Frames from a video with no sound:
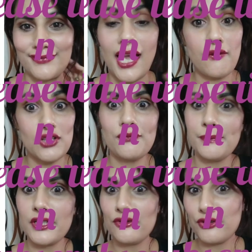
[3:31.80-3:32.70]
I've also filmed
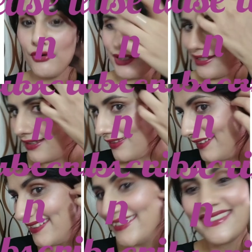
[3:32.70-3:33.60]
a tutorial
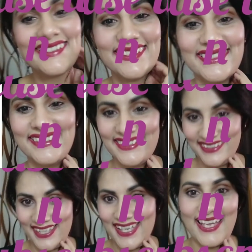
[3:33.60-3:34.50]

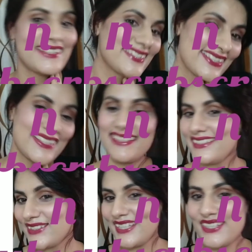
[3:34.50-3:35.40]
and still
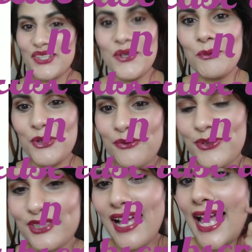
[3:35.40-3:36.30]
it's looking so
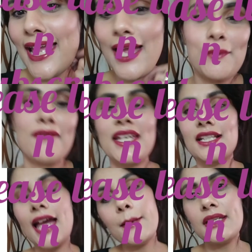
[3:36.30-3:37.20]
beautiful. I am loving it.
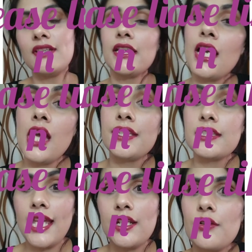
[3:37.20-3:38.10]
I'm giving
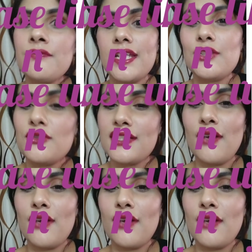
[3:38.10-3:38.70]
10 out of 10 to this